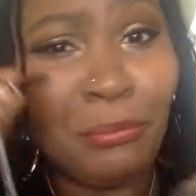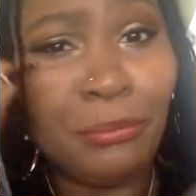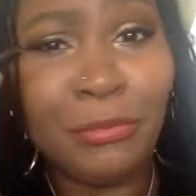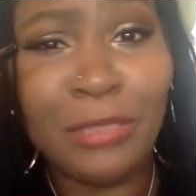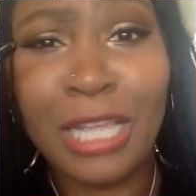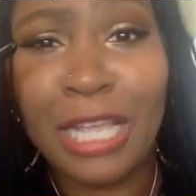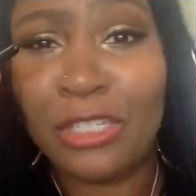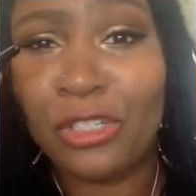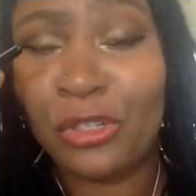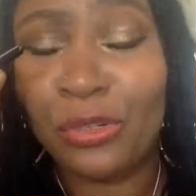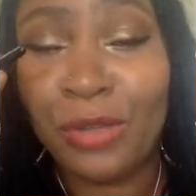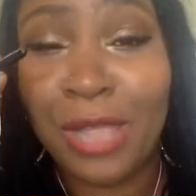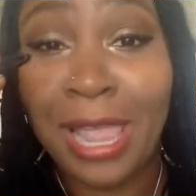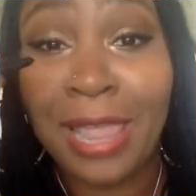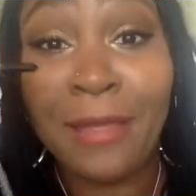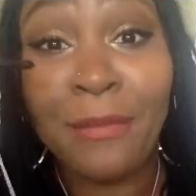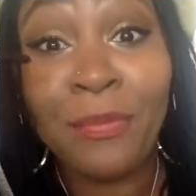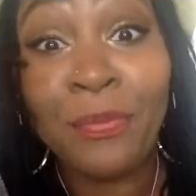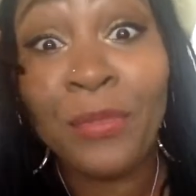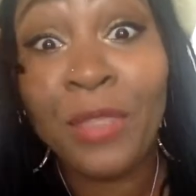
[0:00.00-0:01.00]
Not
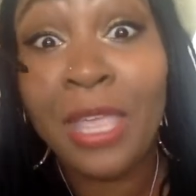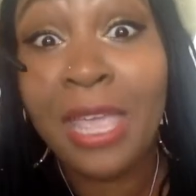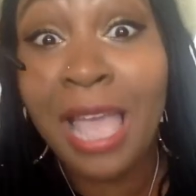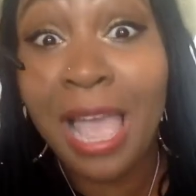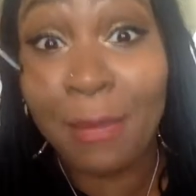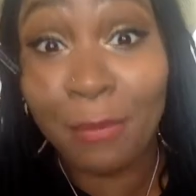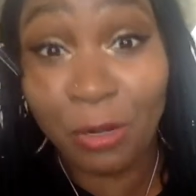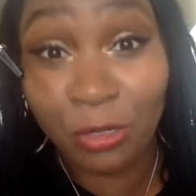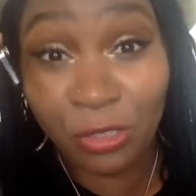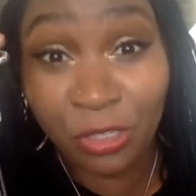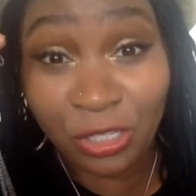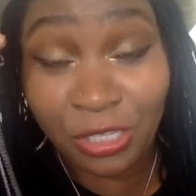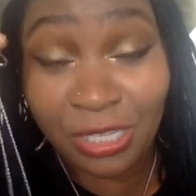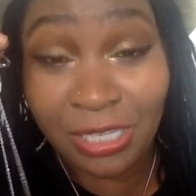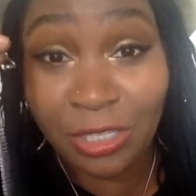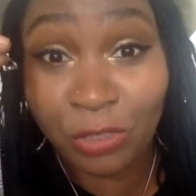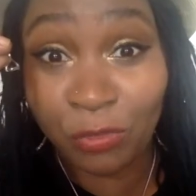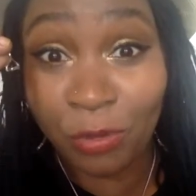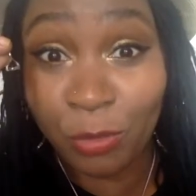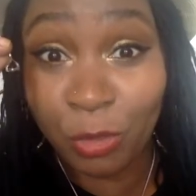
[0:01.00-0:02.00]
shungite. I purchased
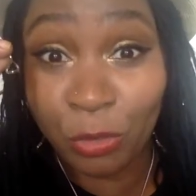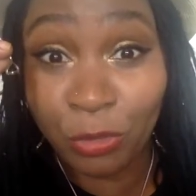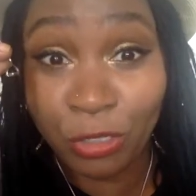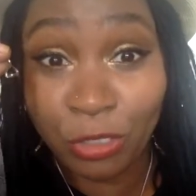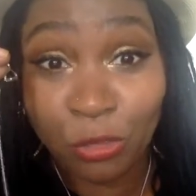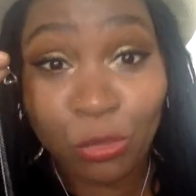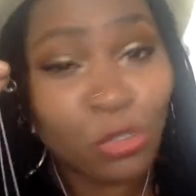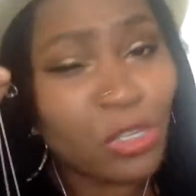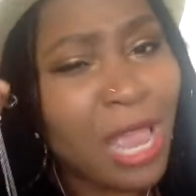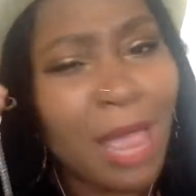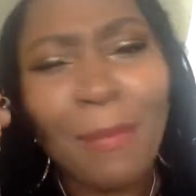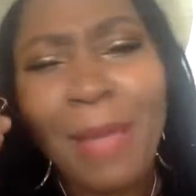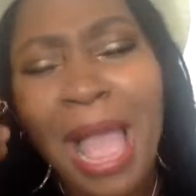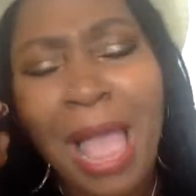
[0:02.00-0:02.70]
this from a crystal shop.